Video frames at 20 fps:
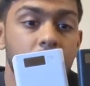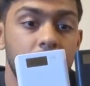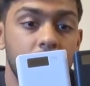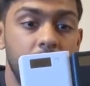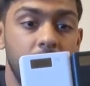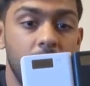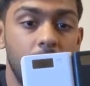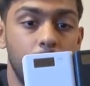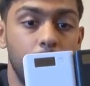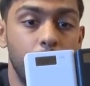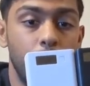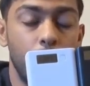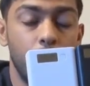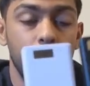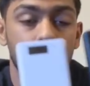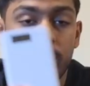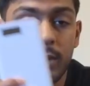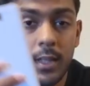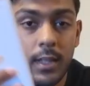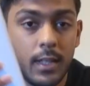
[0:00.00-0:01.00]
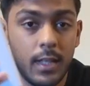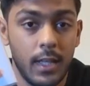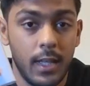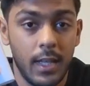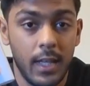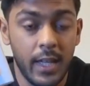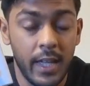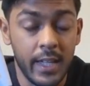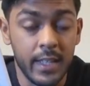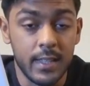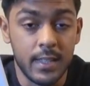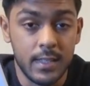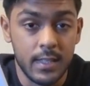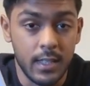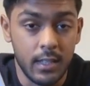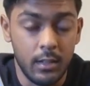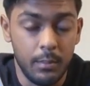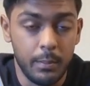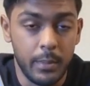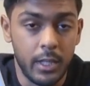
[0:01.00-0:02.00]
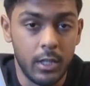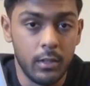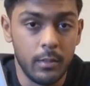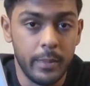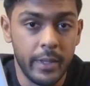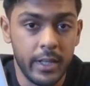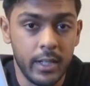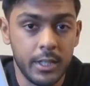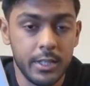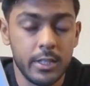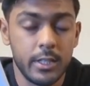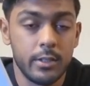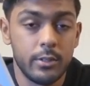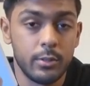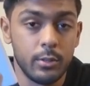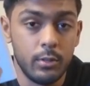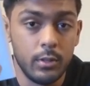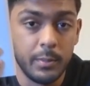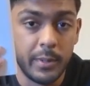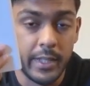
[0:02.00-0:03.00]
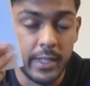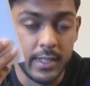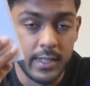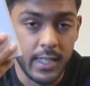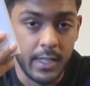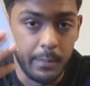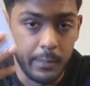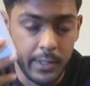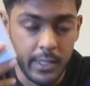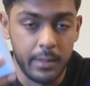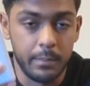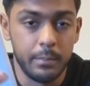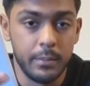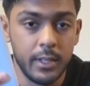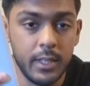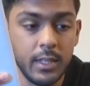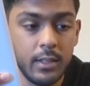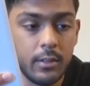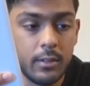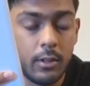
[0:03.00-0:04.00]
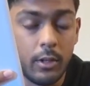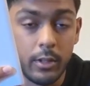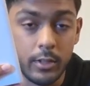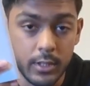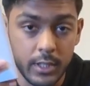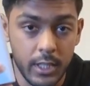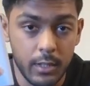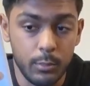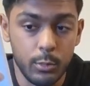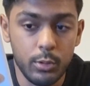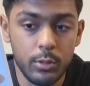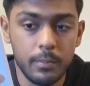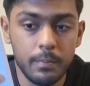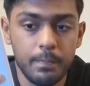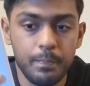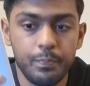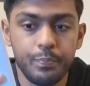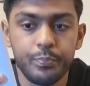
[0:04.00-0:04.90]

They are both 8-cell power banks sold by the same company on Temu.